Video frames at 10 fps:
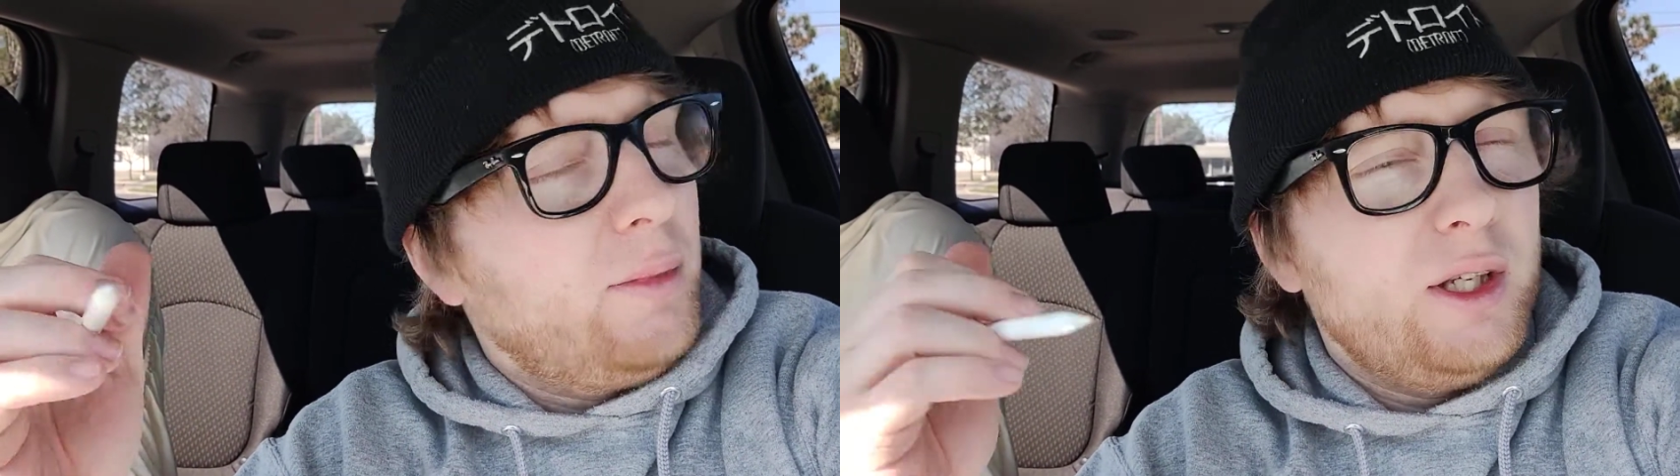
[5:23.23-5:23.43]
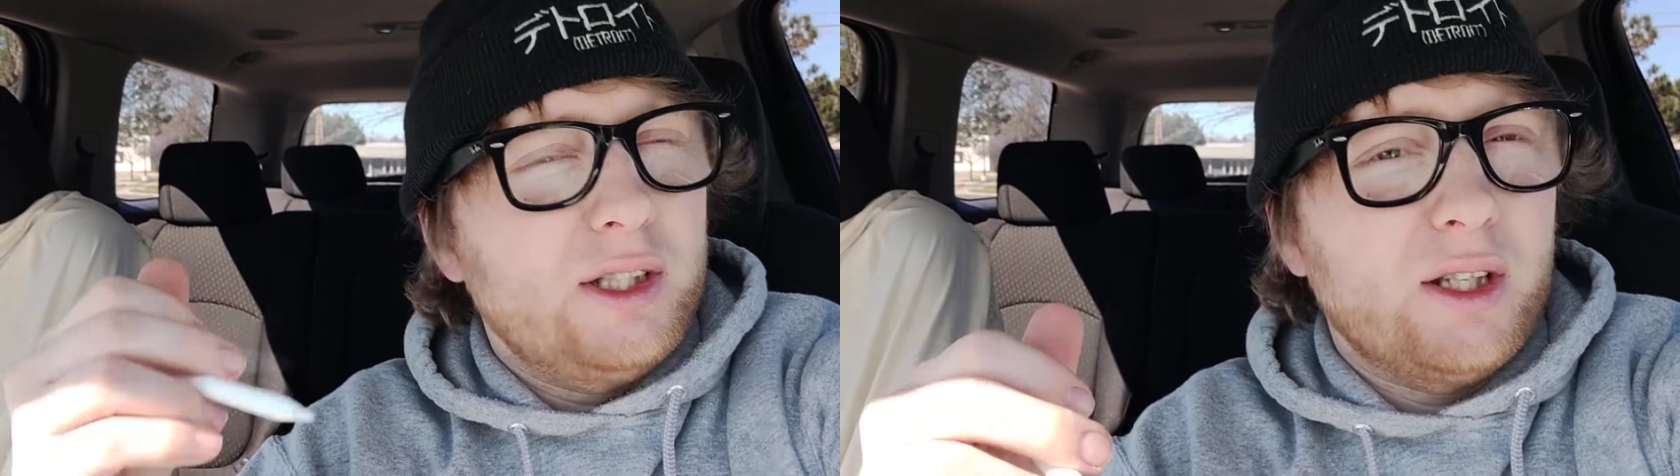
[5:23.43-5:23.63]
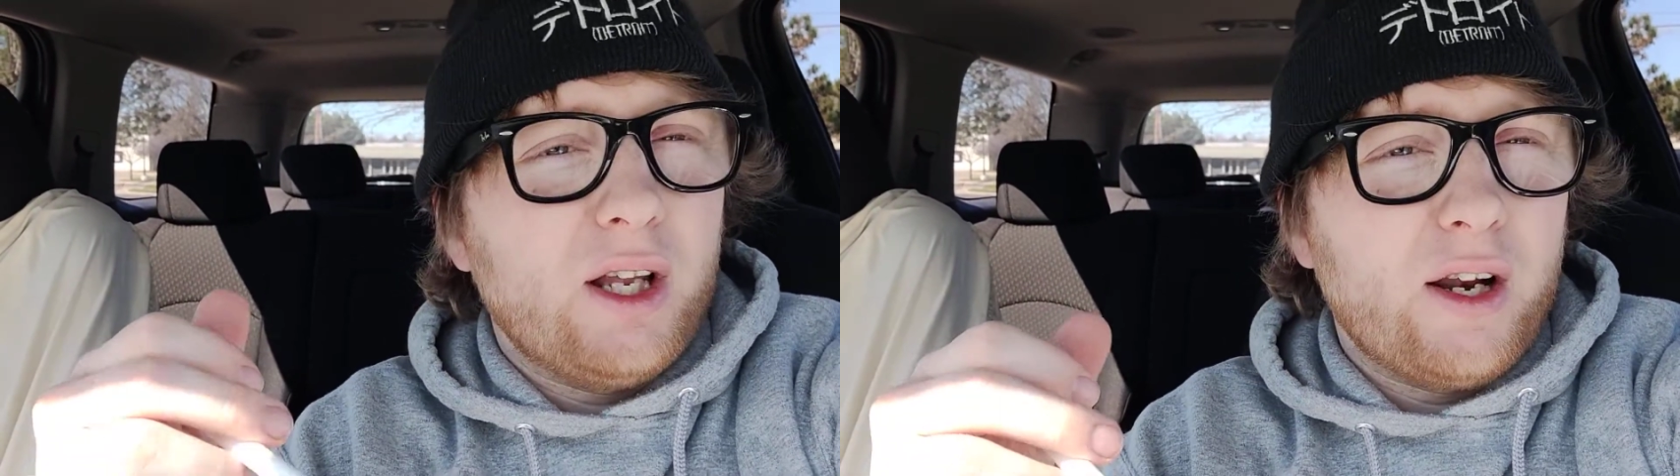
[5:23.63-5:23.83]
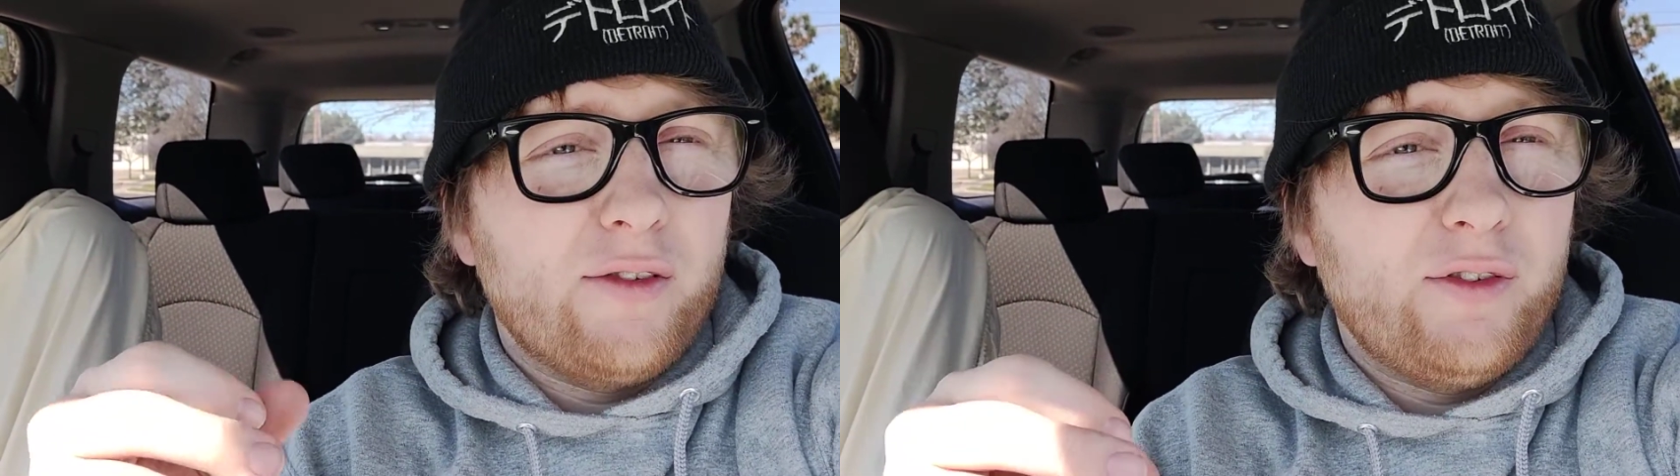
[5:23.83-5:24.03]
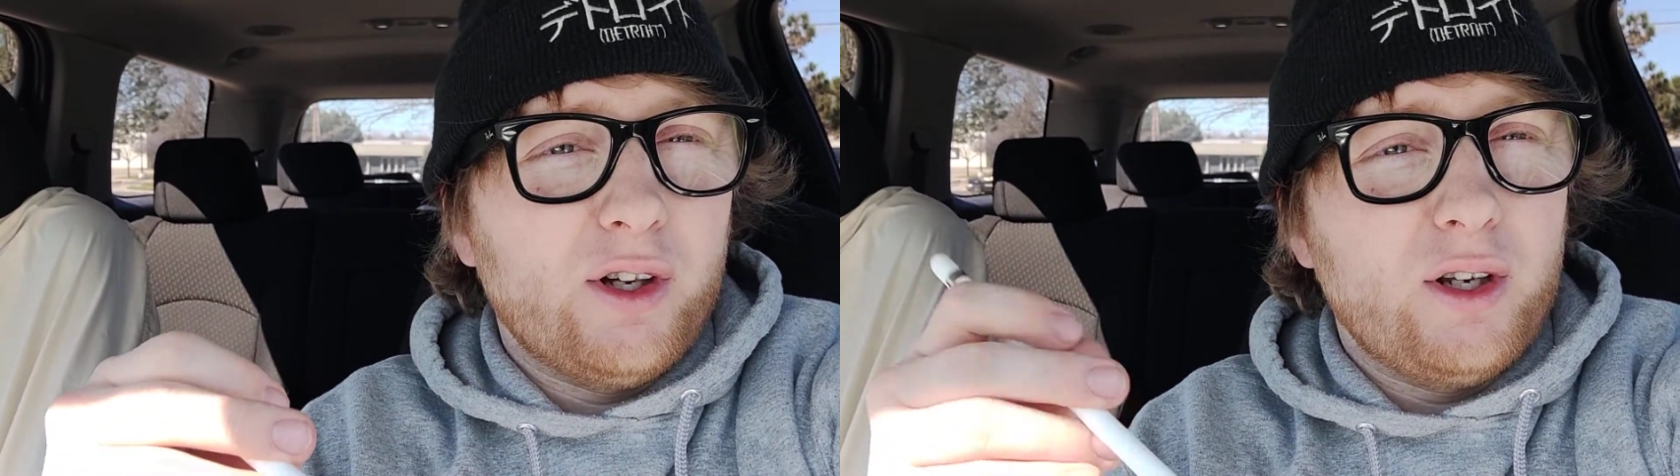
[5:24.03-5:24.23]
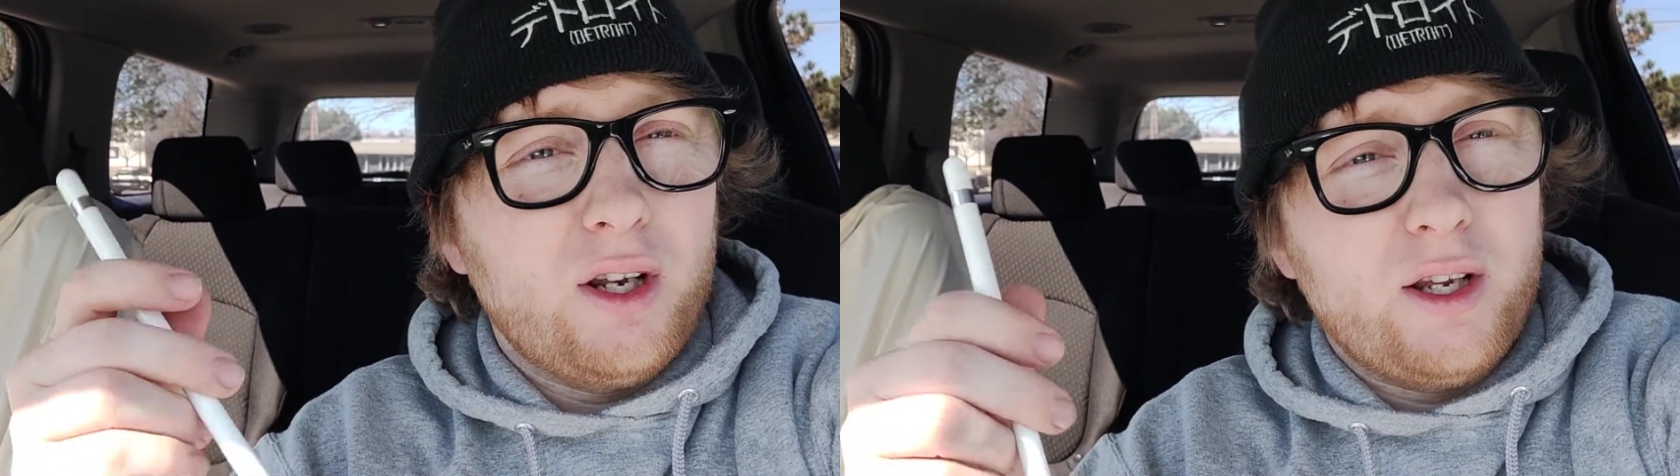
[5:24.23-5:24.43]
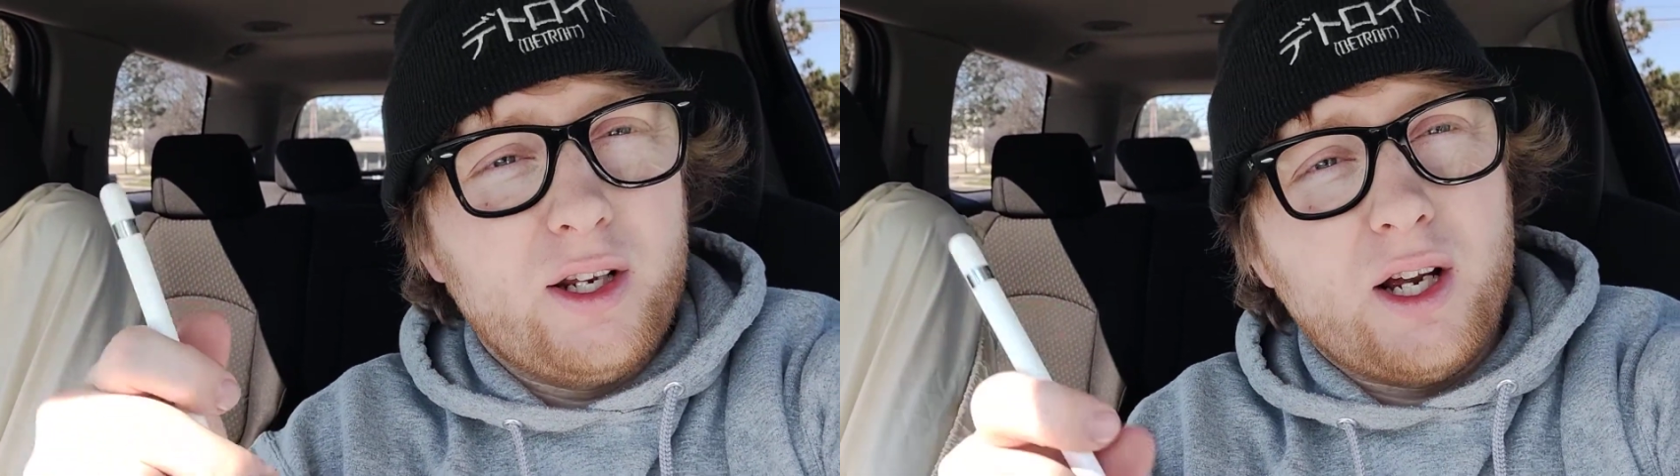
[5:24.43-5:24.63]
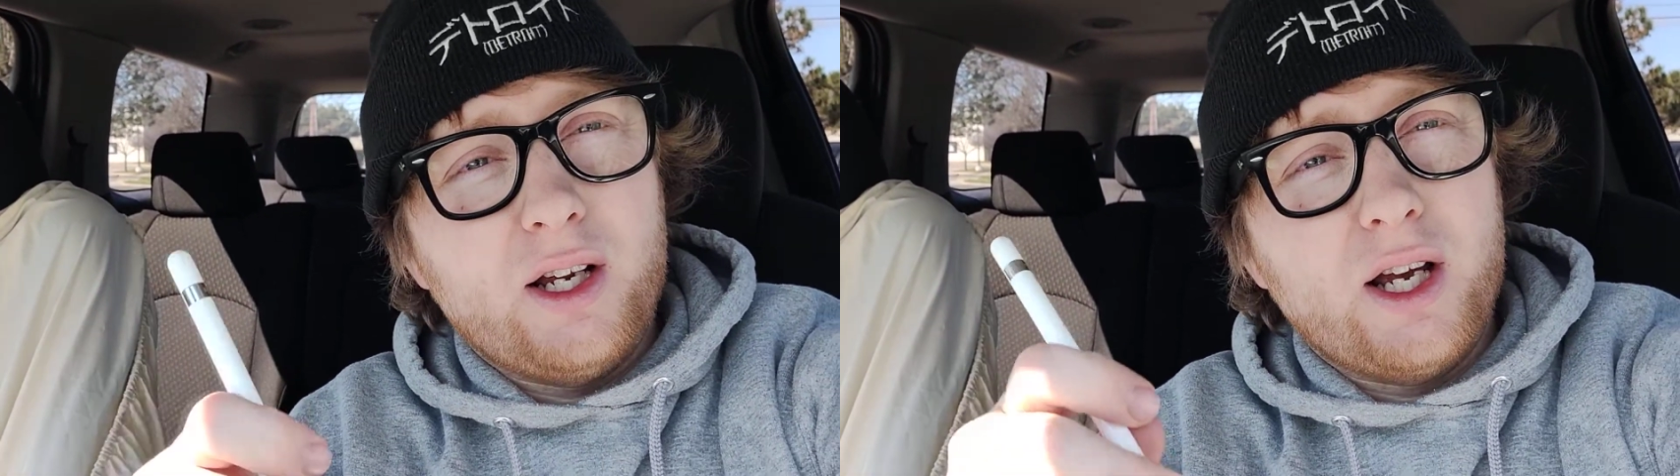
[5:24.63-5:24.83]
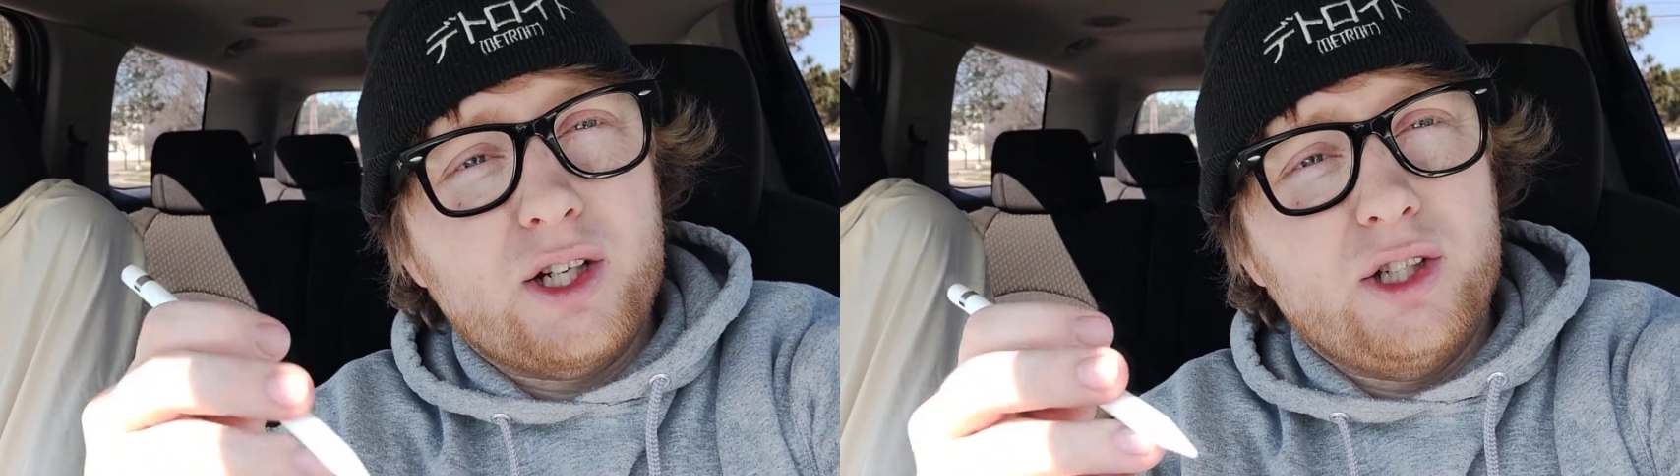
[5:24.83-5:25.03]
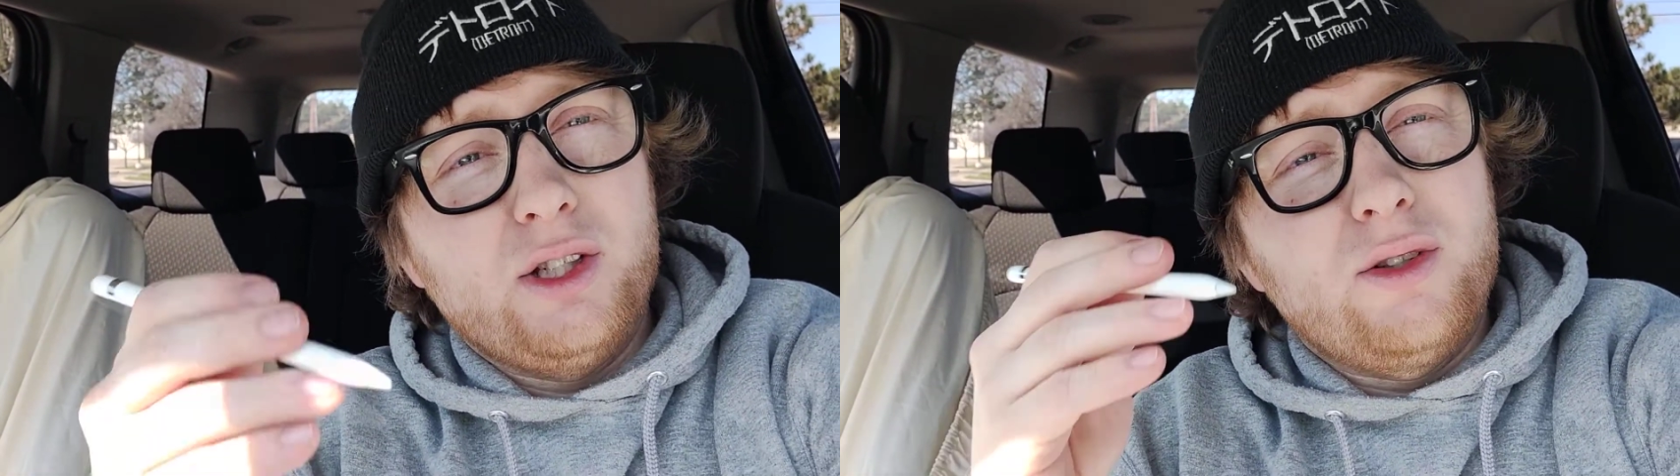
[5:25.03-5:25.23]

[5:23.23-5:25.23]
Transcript: It's a lot of fun, and I actually